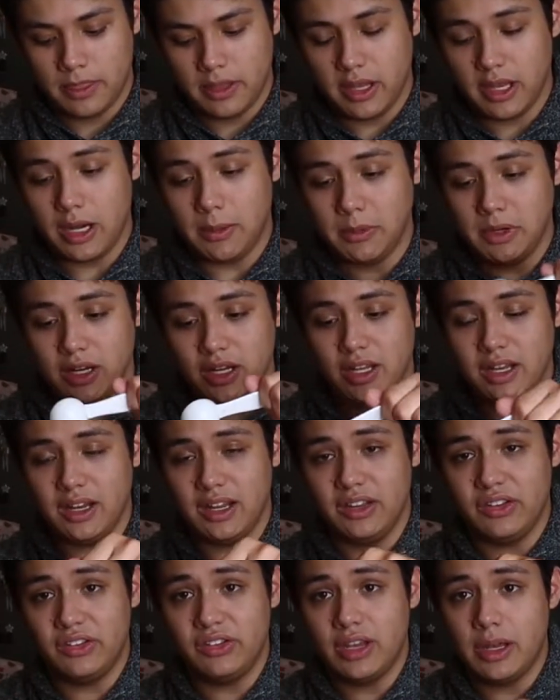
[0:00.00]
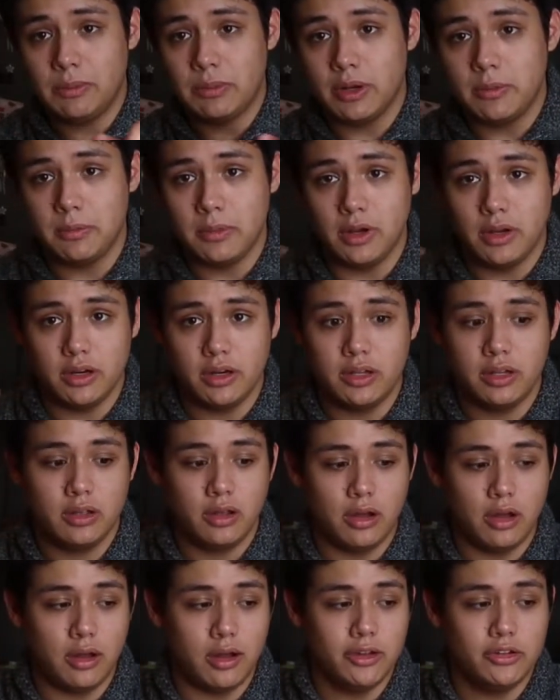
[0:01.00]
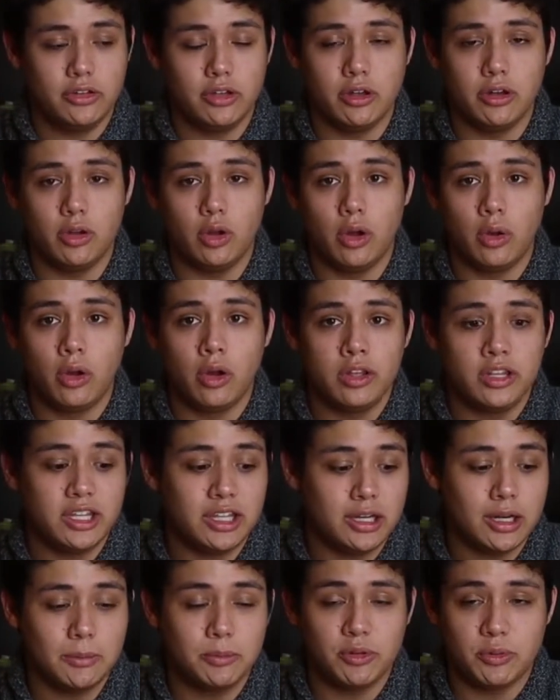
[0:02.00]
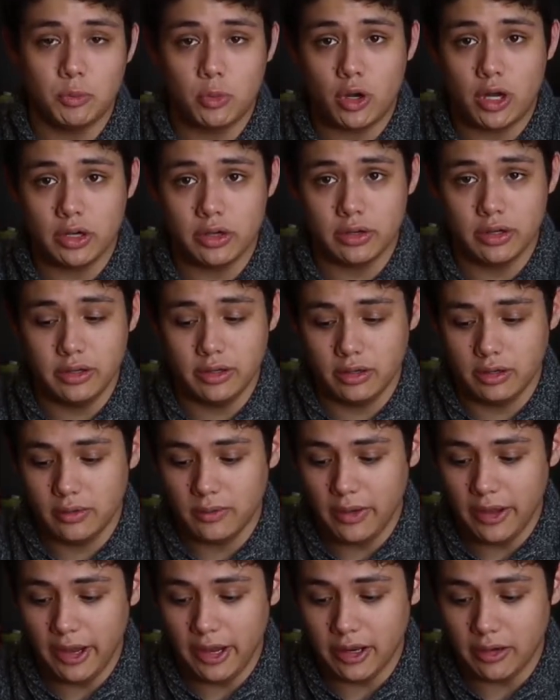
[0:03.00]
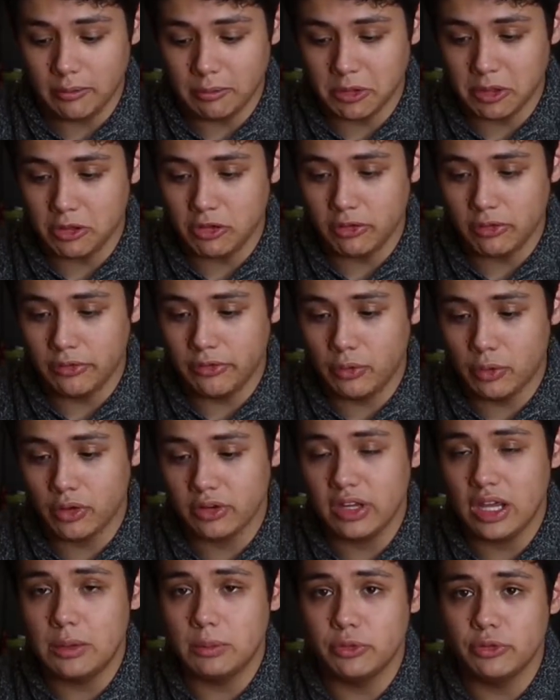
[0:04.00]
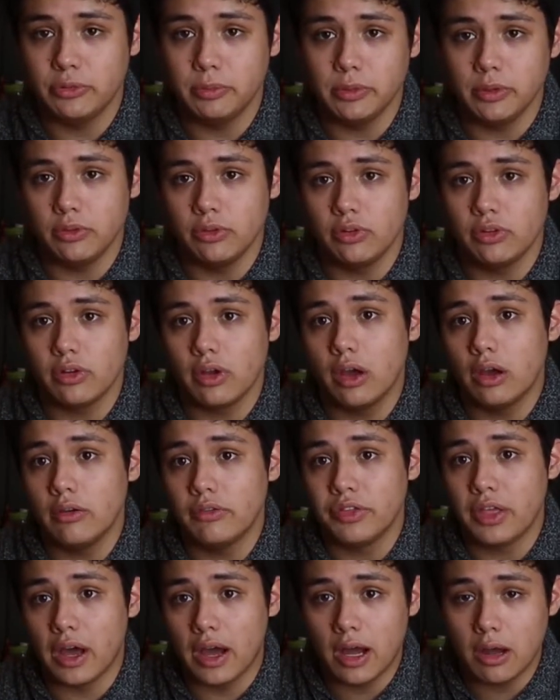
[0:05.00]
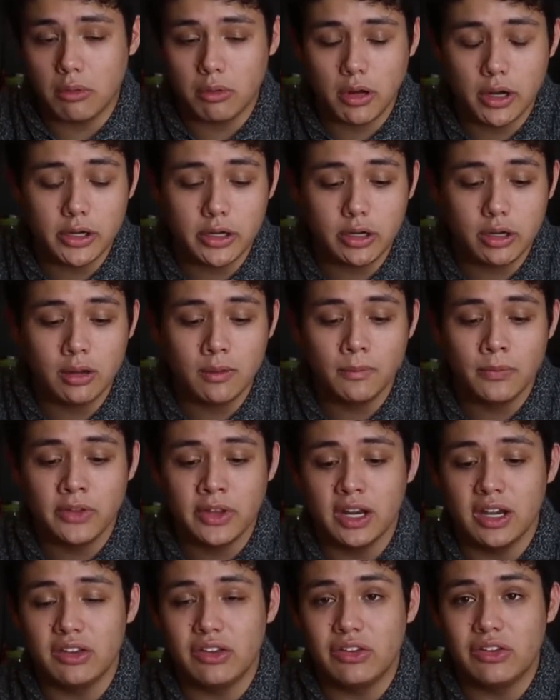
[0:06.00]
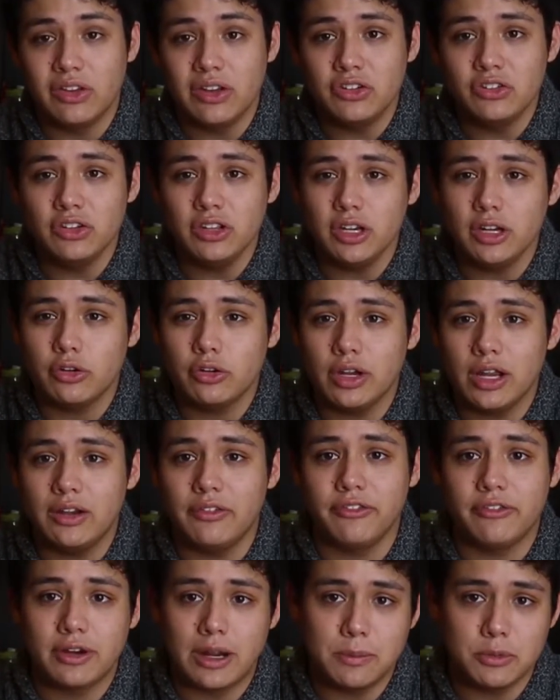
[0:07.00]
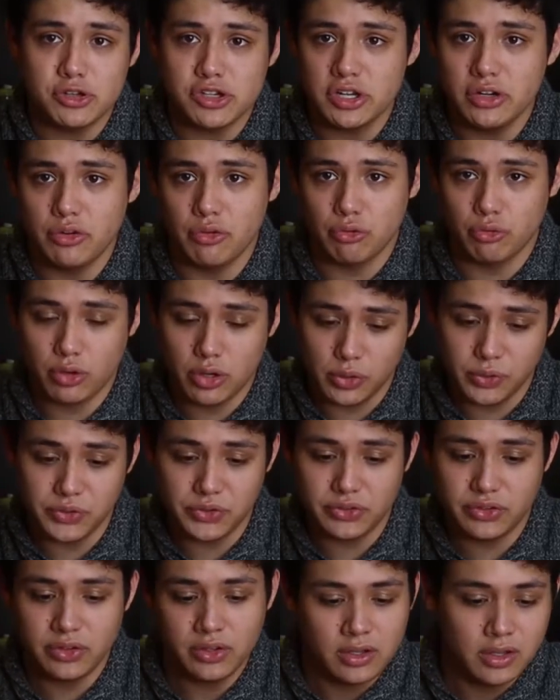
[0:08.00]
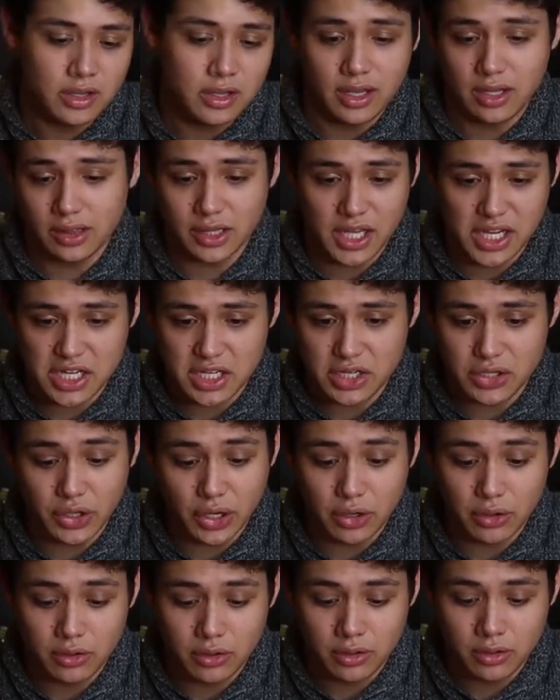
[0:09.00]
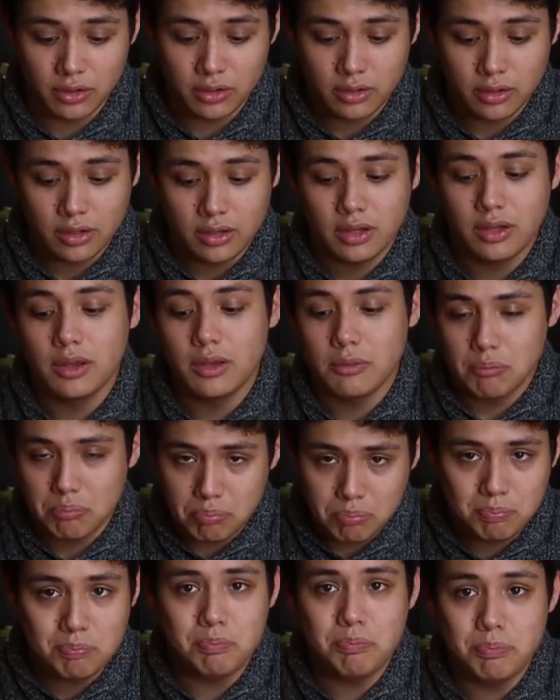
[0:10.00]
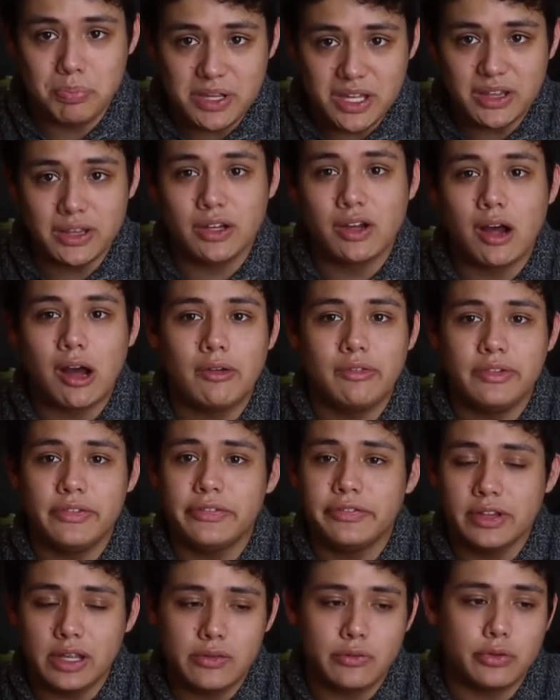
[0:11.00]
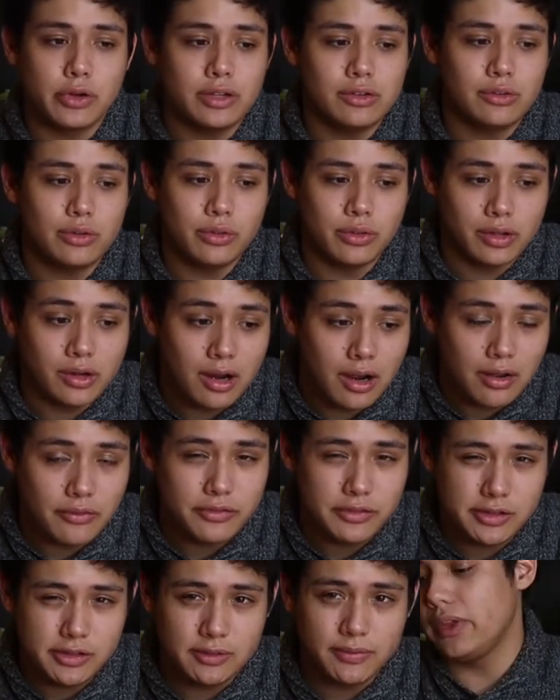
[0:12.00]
And I'm going to get a separate mug to heat up some water in. And I'm going to do 4 tablespoons of the hot water. And it's essentially going to create a Frappuccino roast. And like, you know, be the coffee flavoring to the coffee.